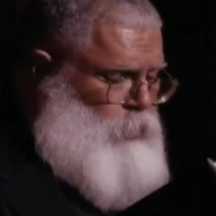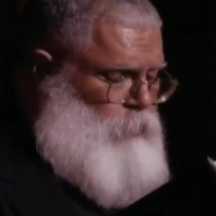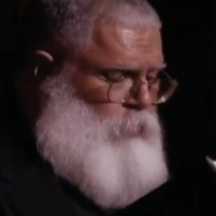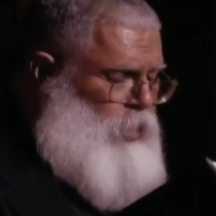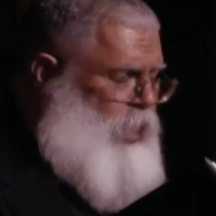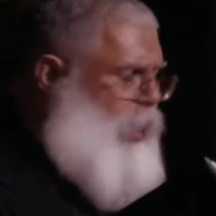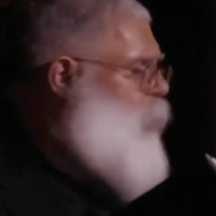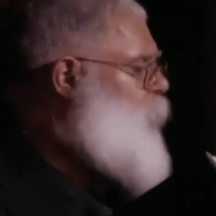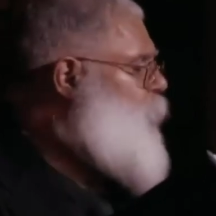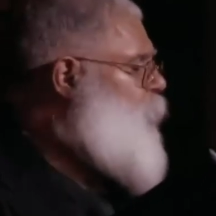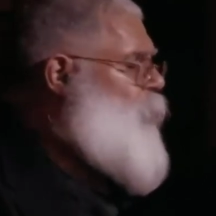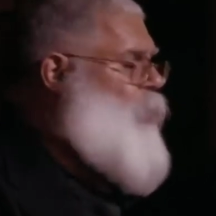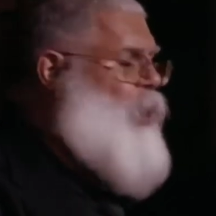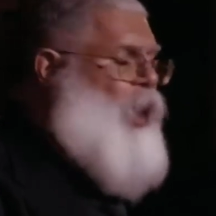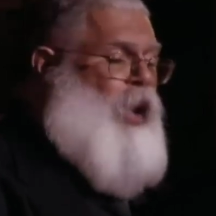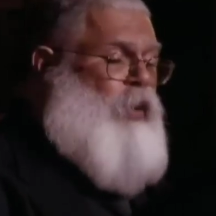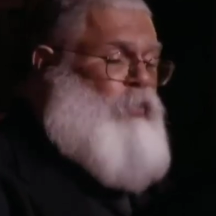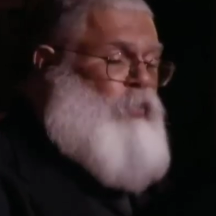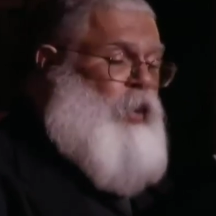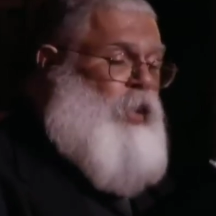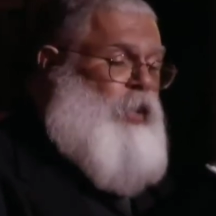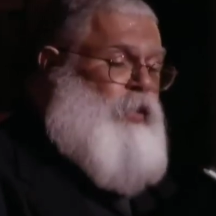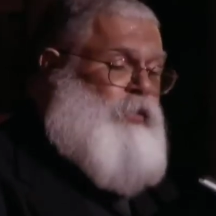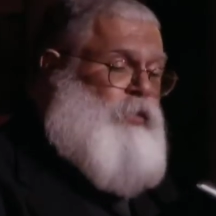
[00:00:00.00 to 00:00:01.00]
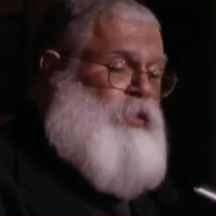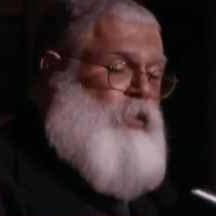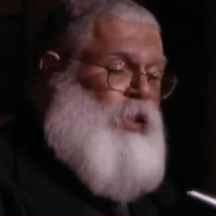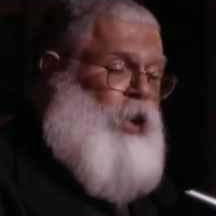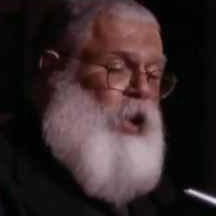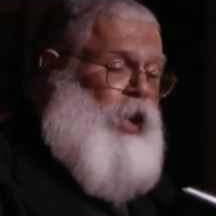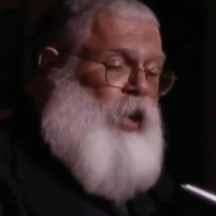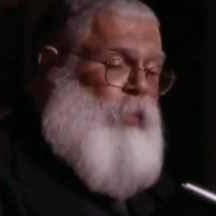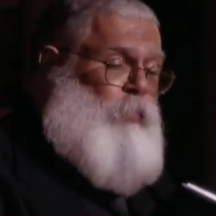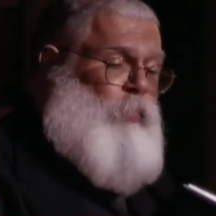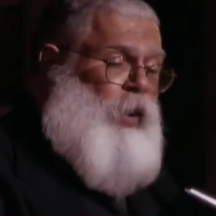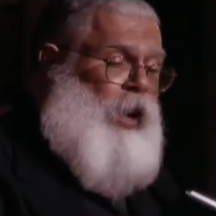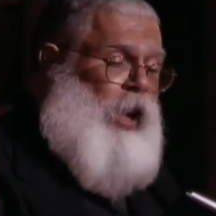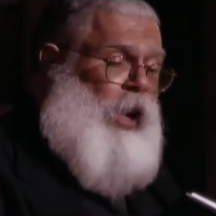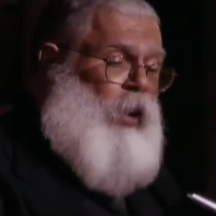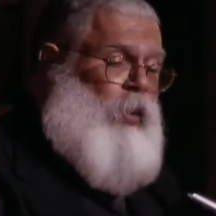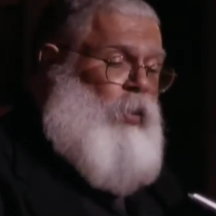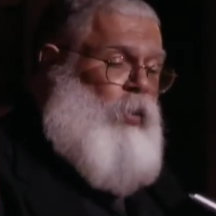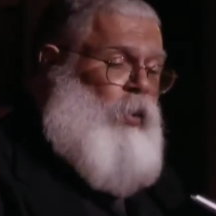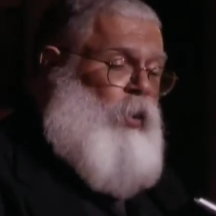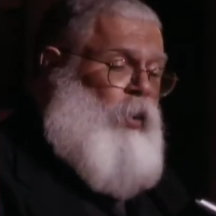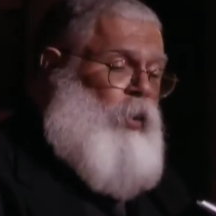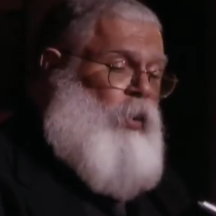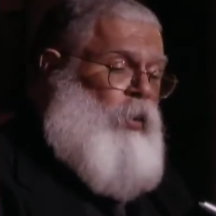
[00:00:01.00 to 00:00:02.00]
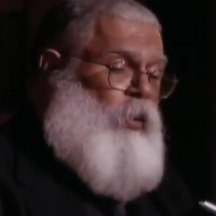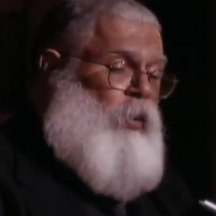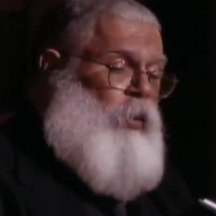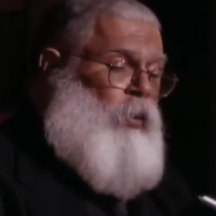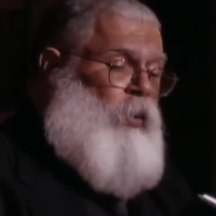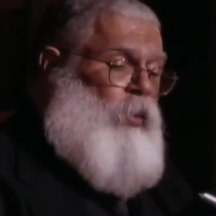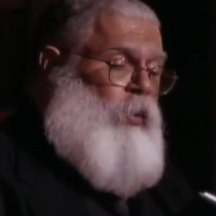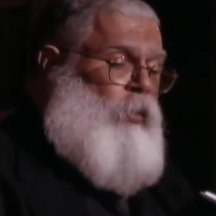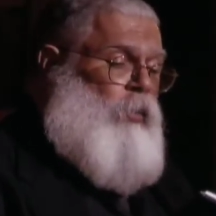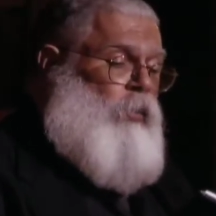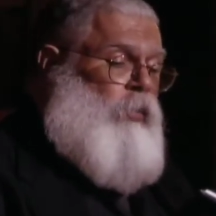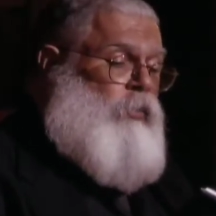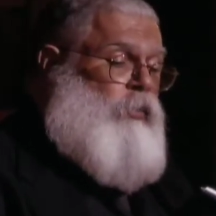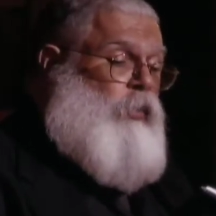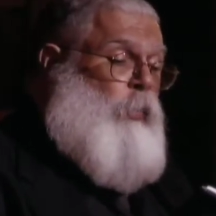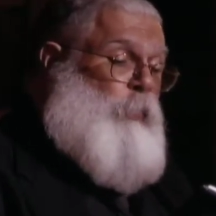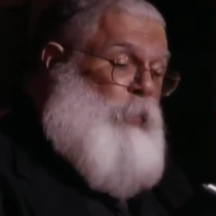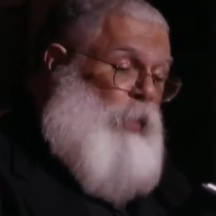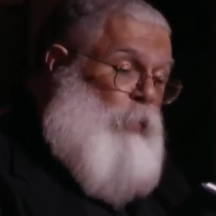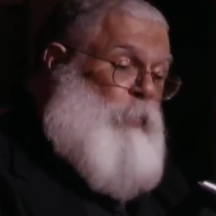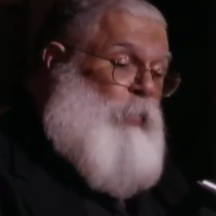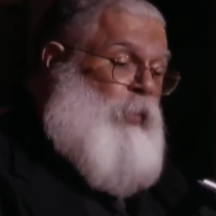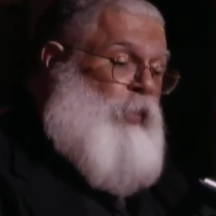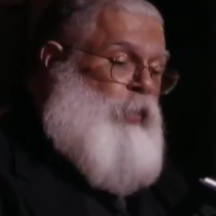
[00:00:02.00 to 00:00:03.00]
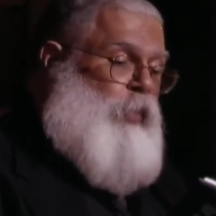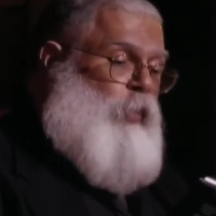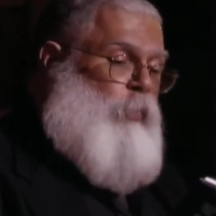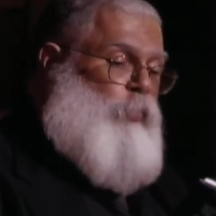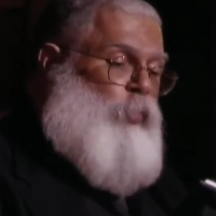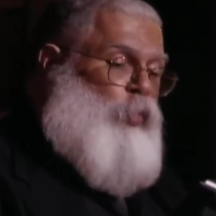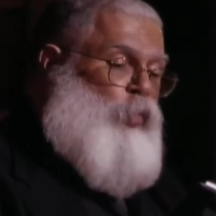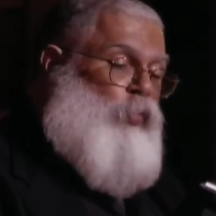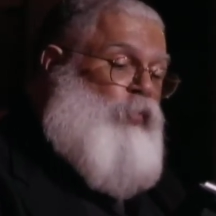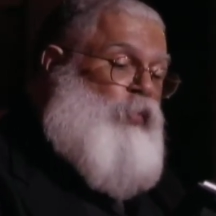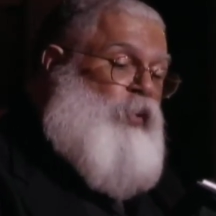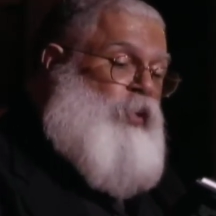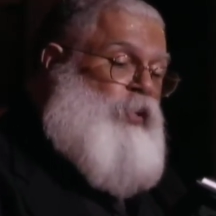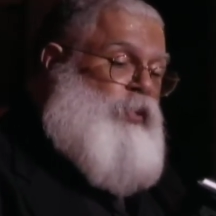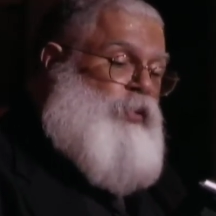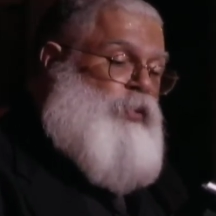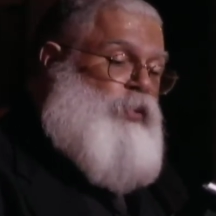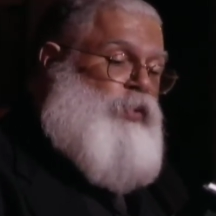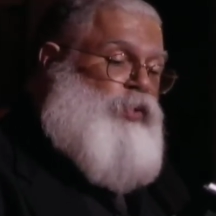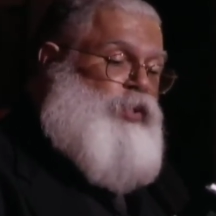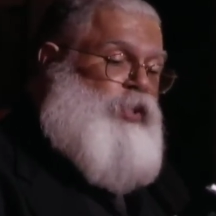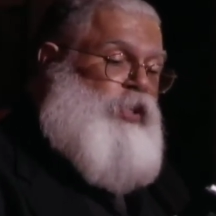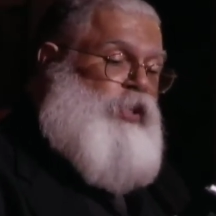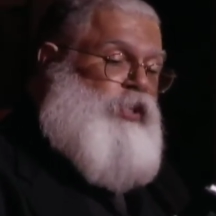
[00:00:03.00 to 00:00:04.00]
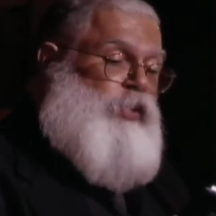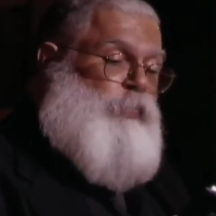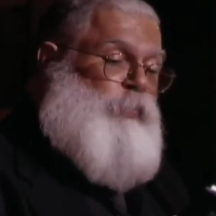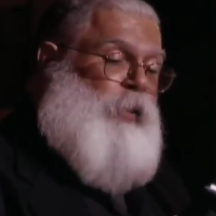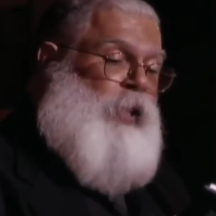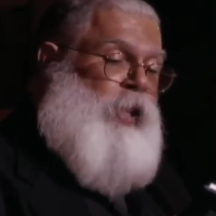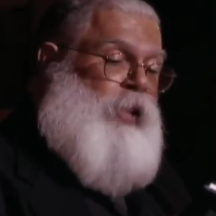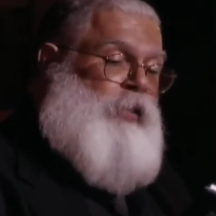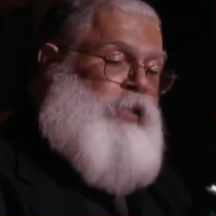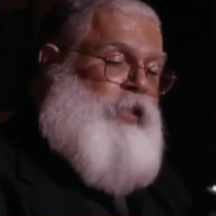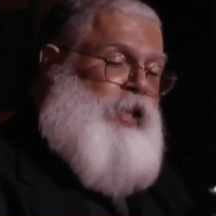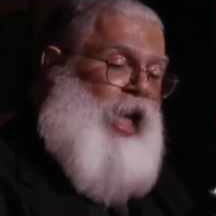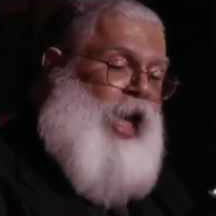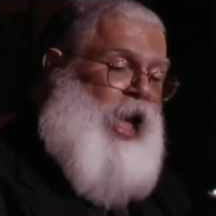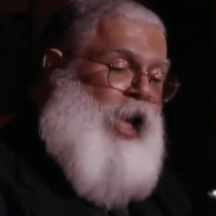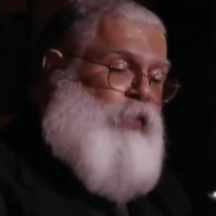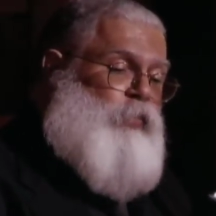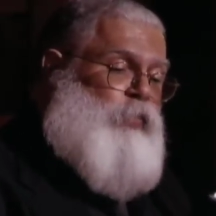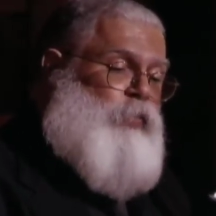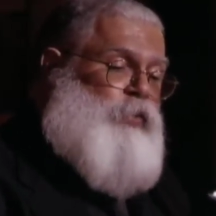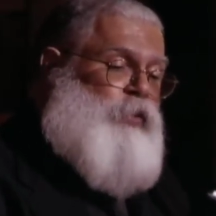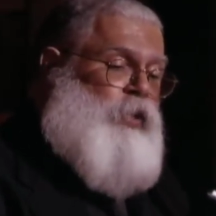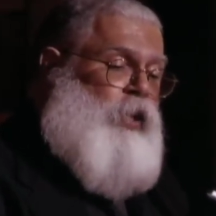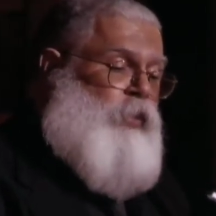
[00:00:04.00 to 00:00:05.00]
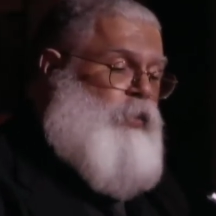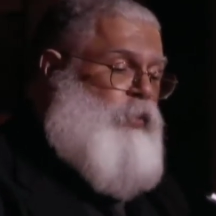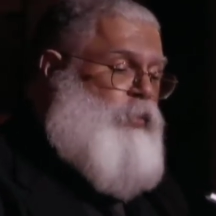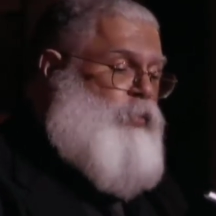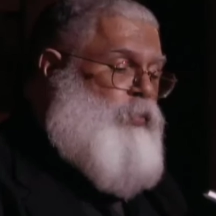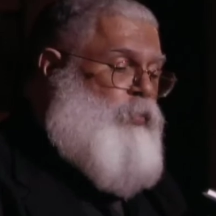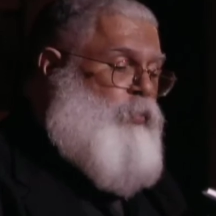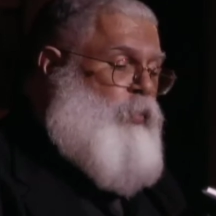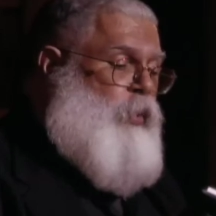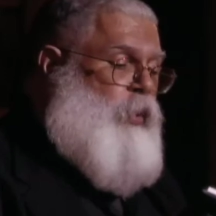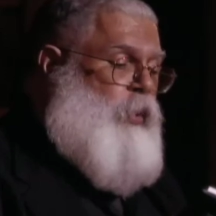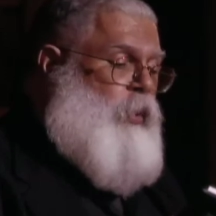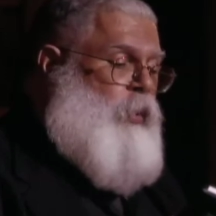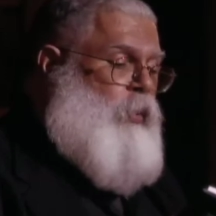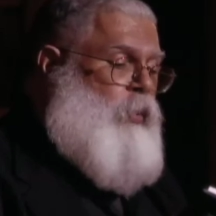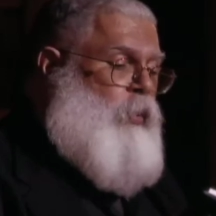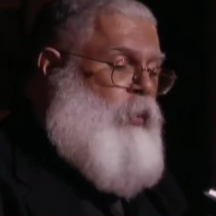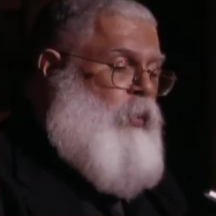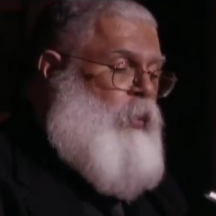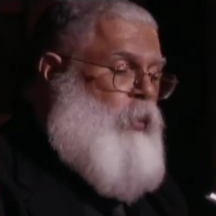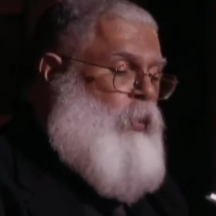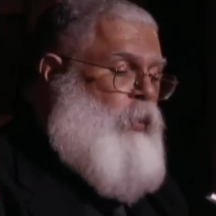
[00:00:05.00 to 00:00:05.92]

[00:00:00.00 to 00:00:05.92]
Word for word: meant, I raised an eyebrow. The people in the movies, she explained, the actors on the screen,